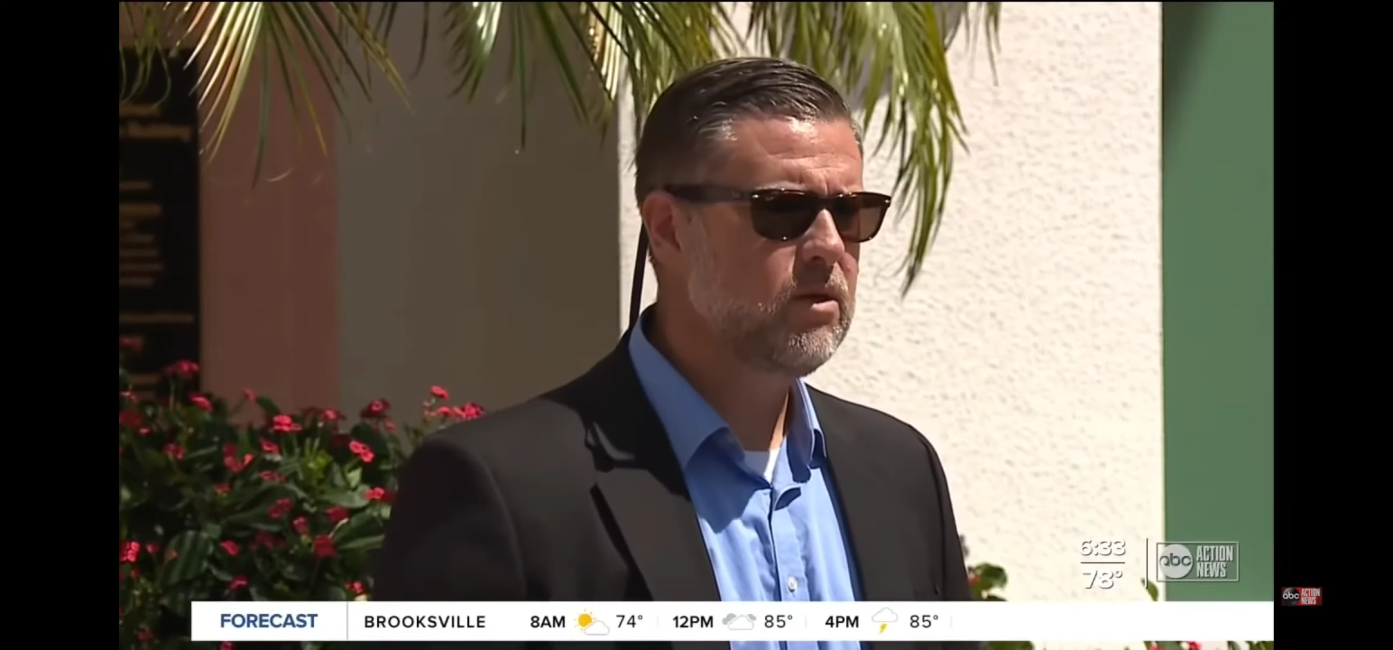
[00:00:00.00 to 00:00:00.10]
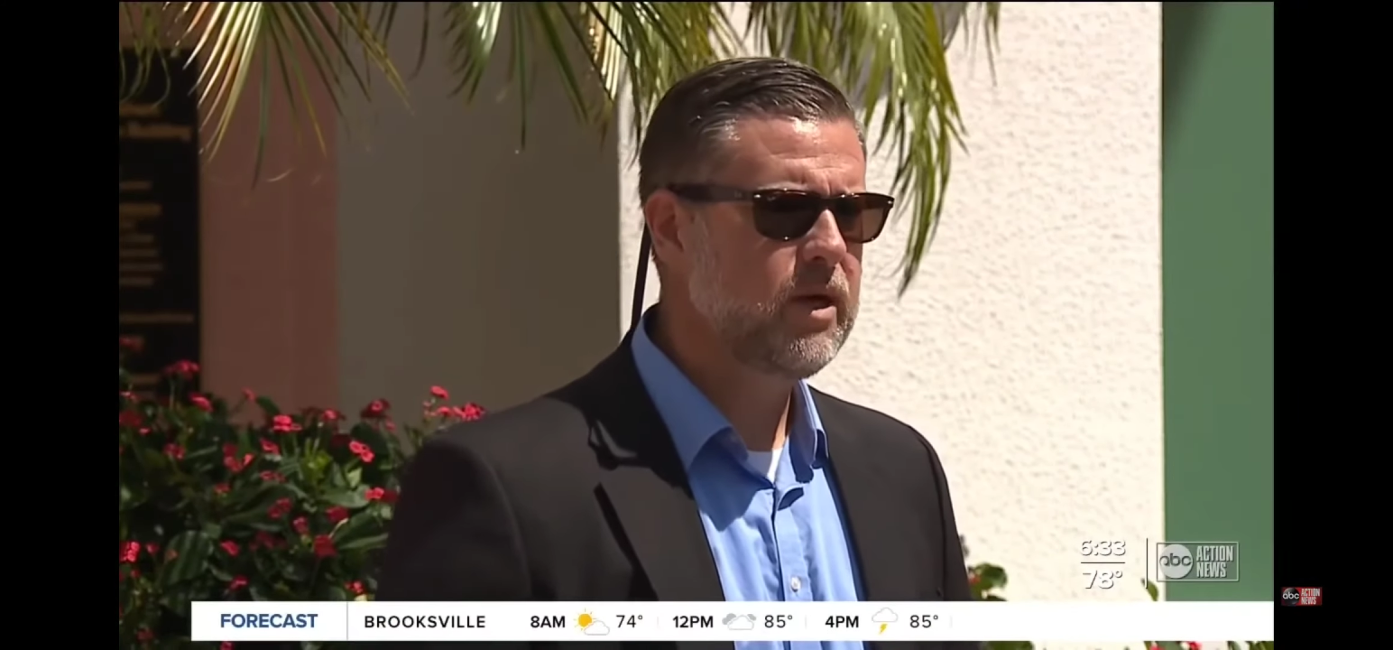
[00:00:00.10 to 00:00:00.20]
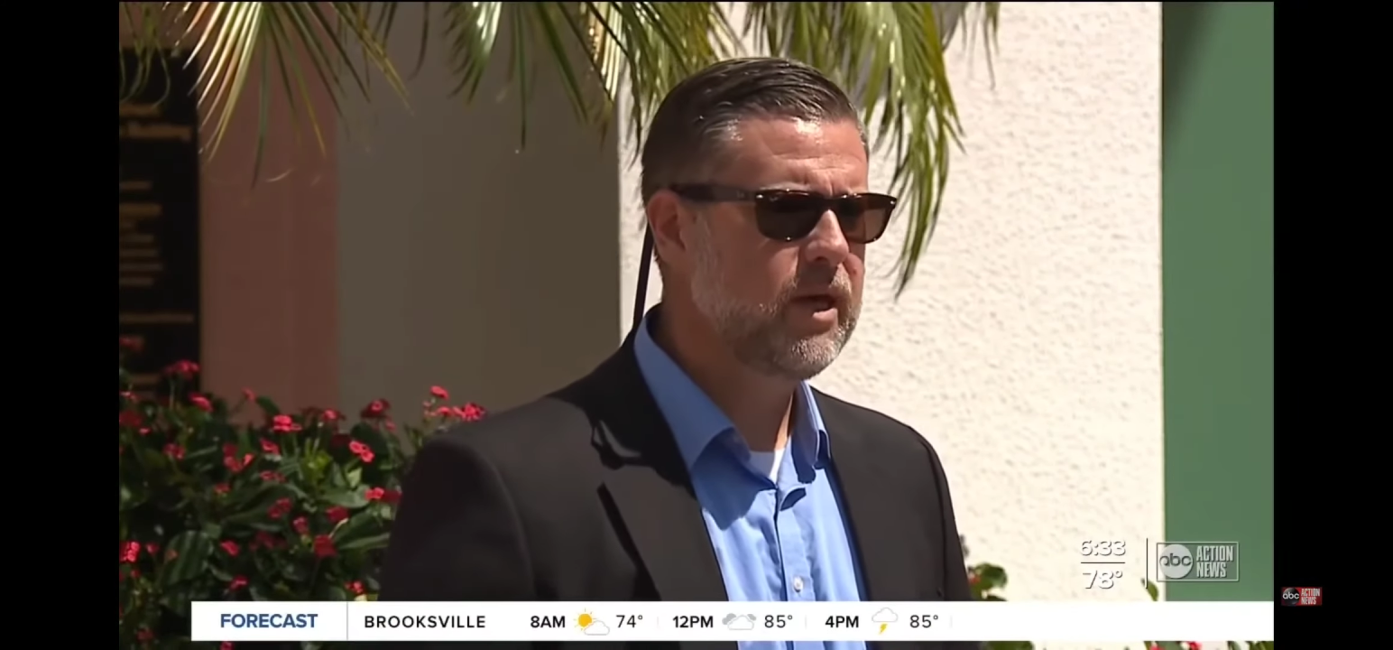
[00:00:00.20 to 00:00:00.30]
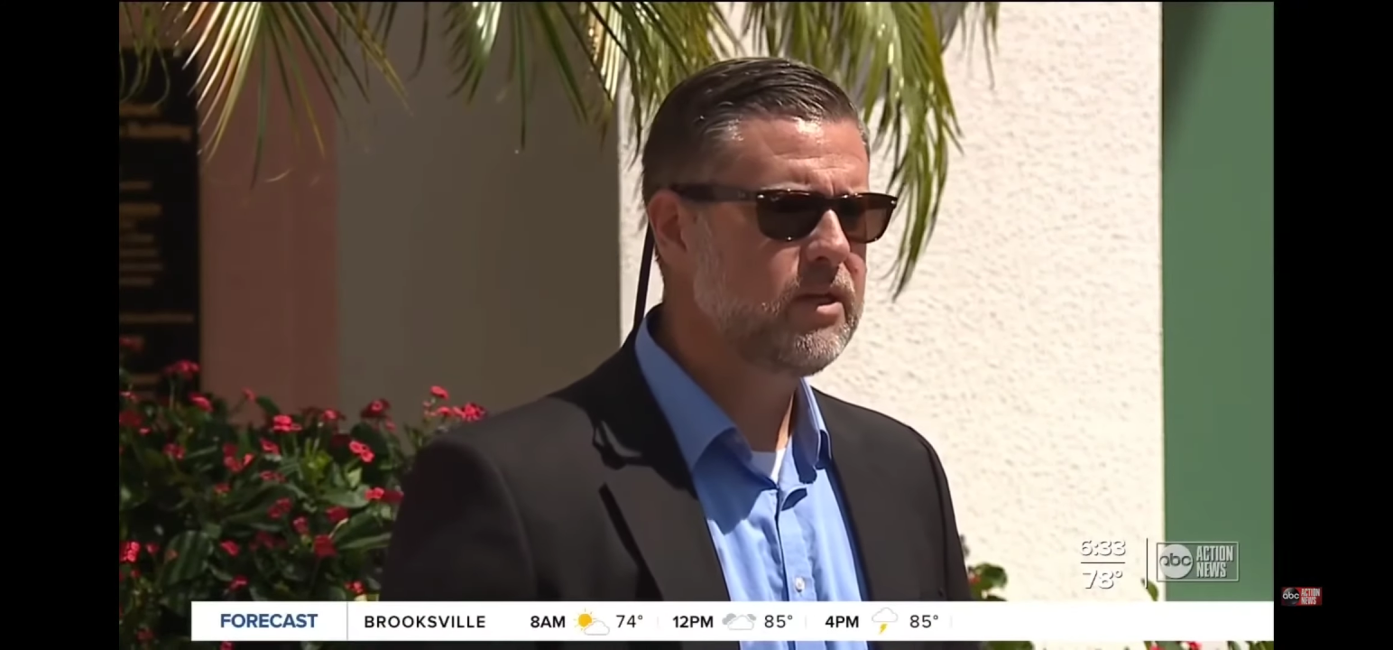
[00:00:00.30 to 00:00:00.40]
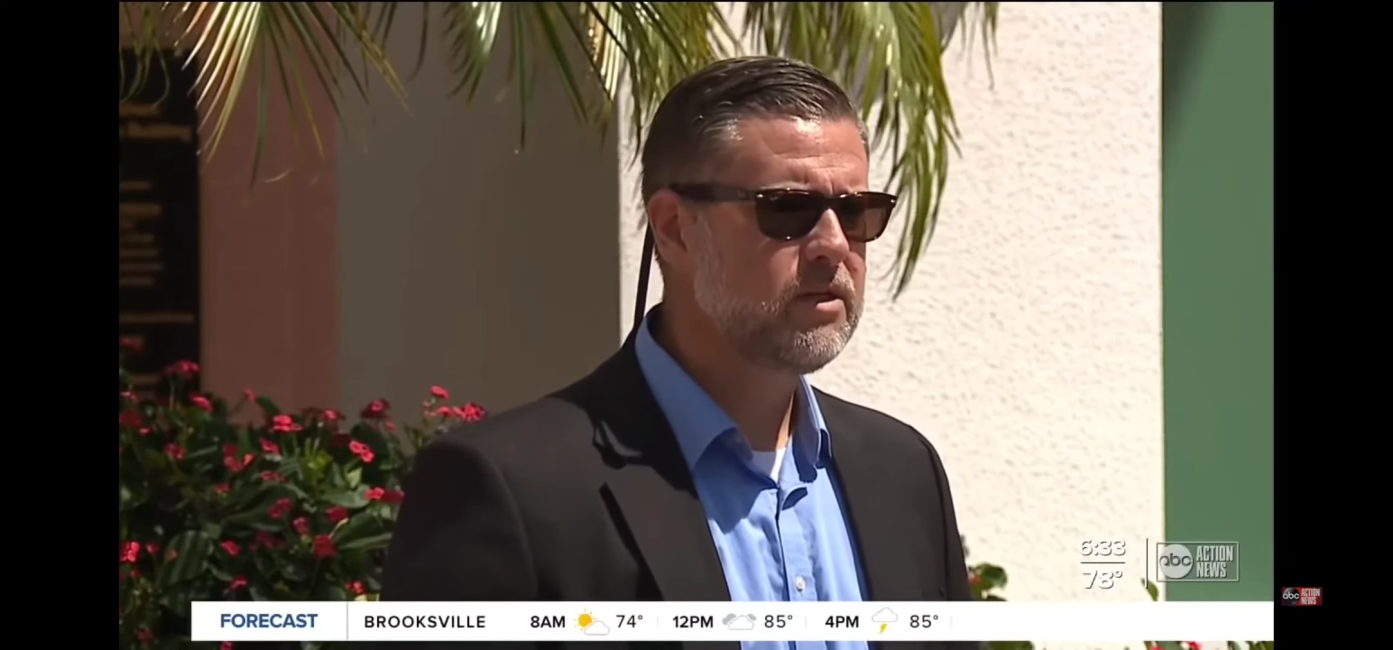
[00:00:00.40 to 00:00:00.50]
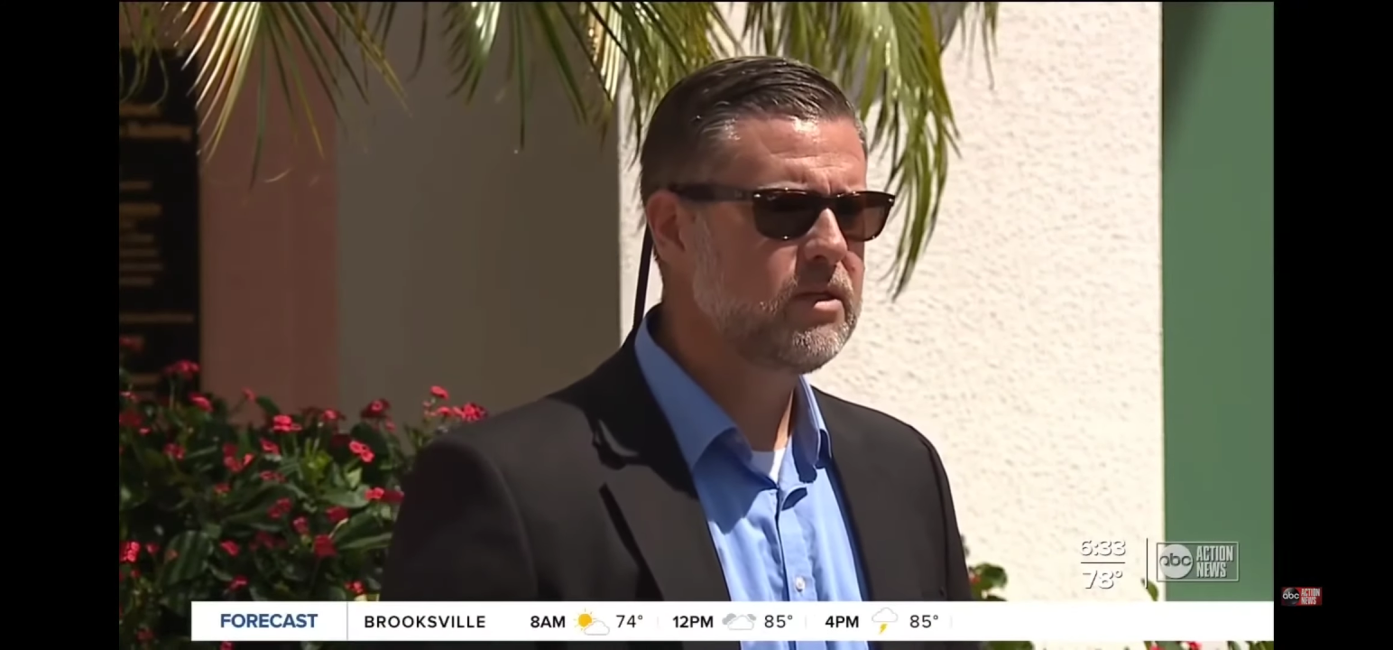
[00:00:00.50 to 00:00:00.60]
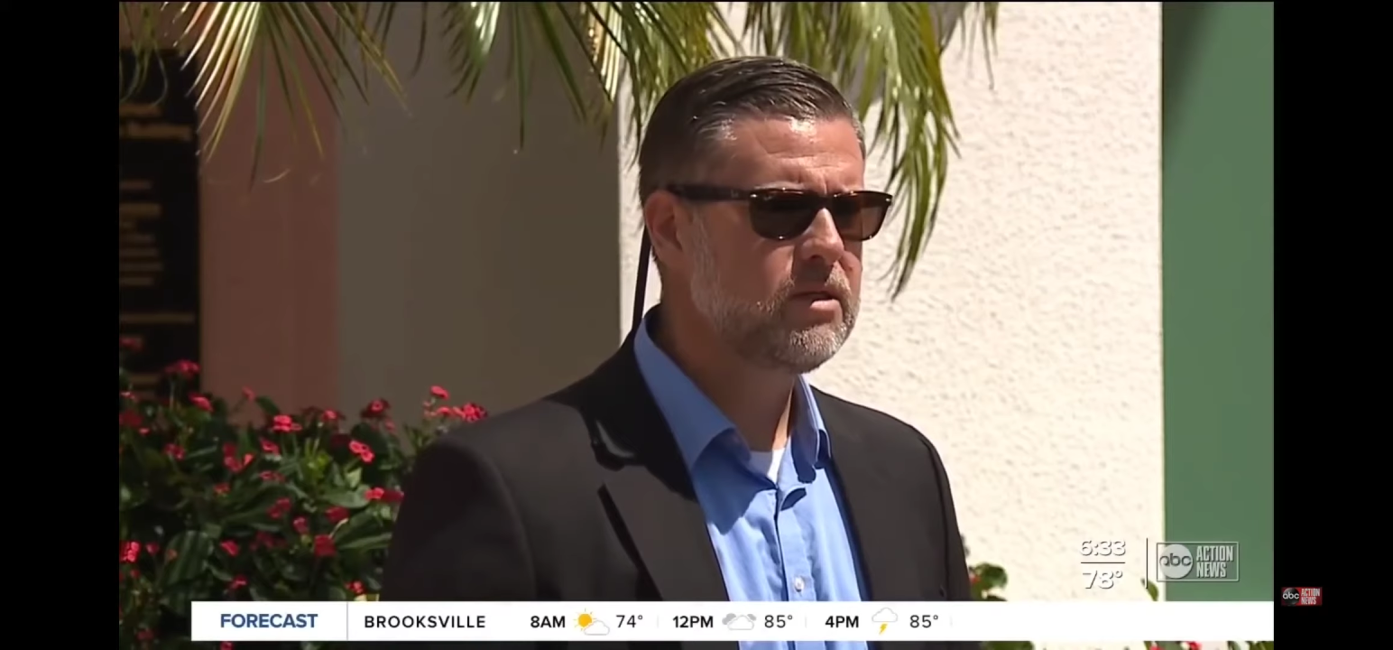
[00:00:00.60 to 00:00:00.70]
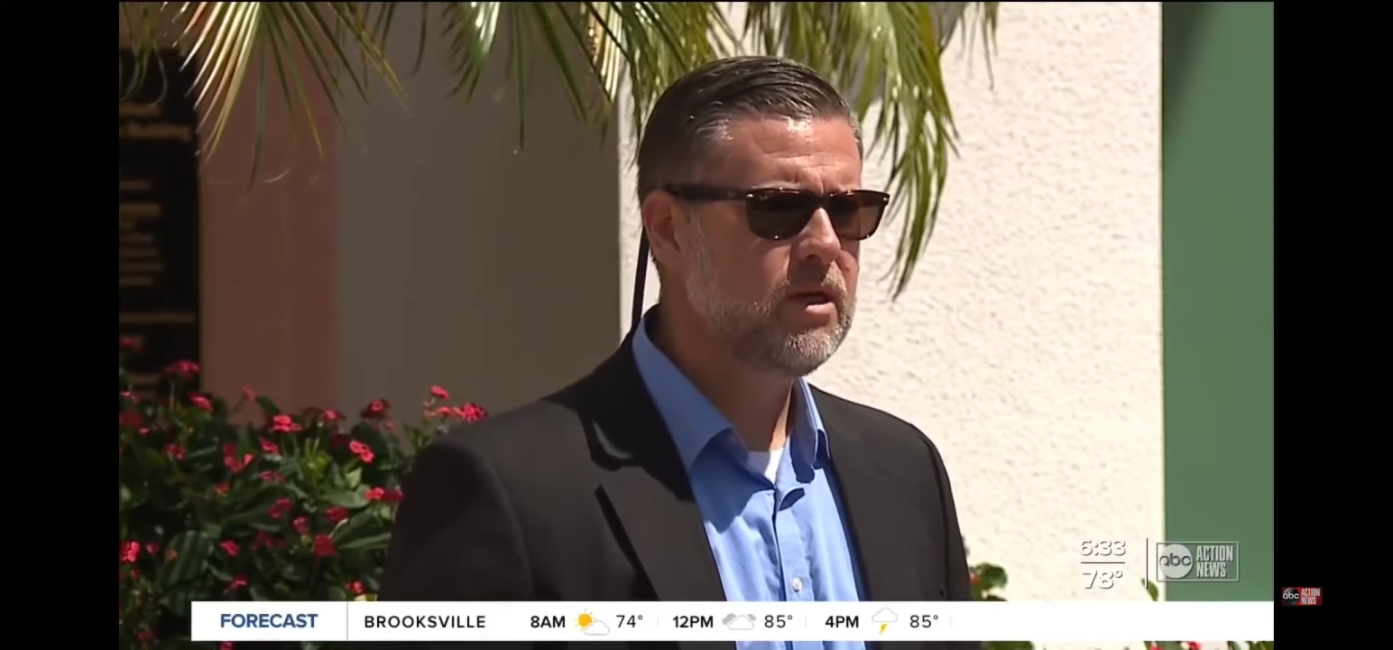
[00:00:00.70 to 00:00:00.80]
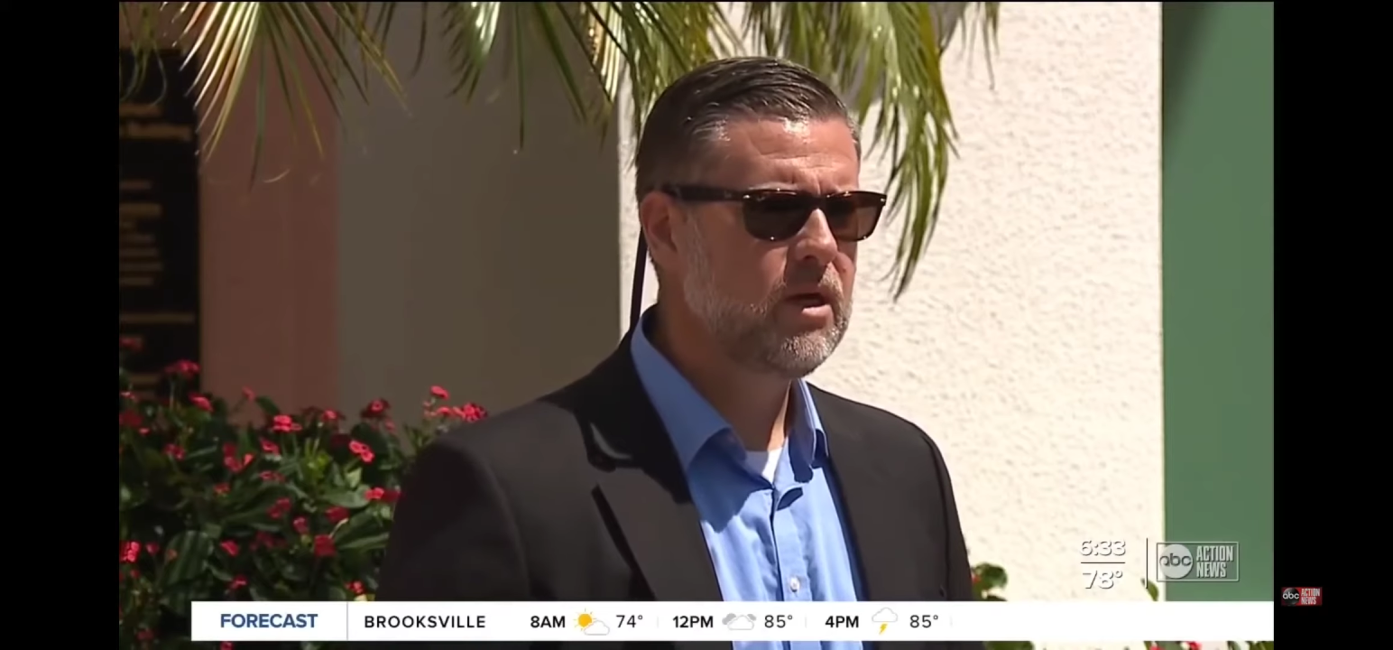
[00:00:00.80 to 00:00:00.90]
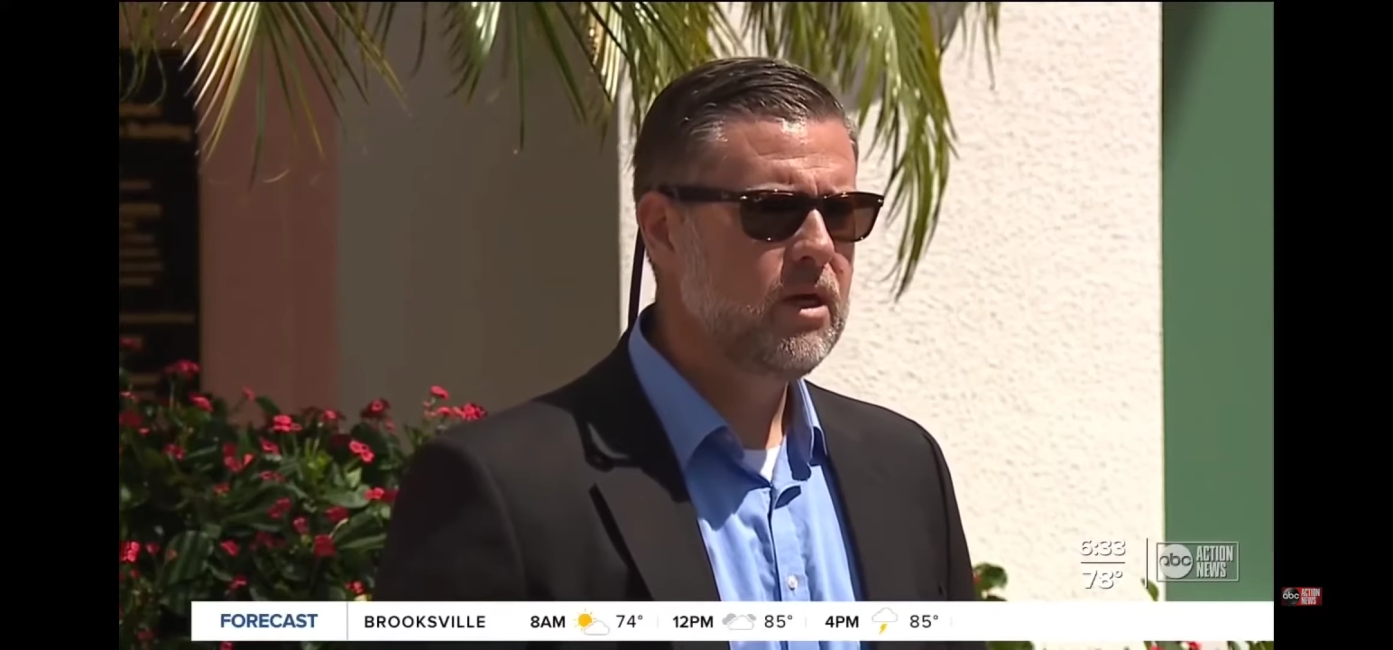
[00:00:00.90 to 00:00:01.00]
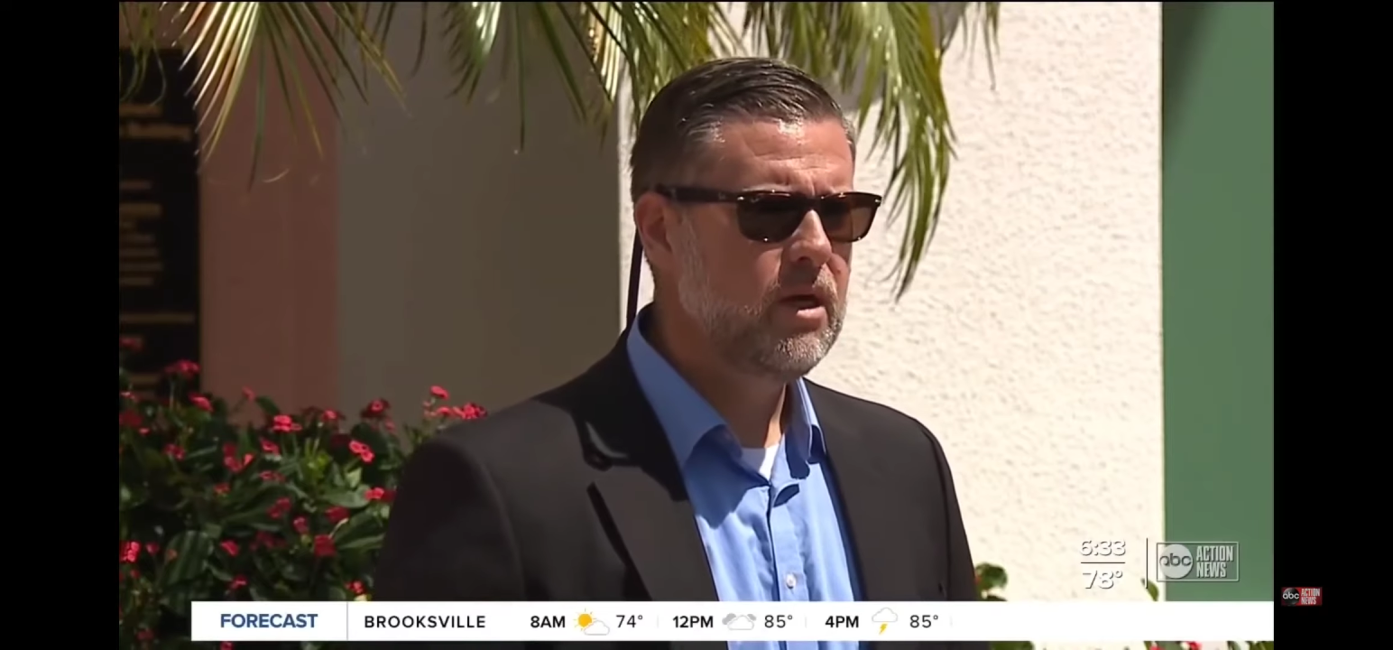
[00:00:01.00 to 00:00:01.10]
locations.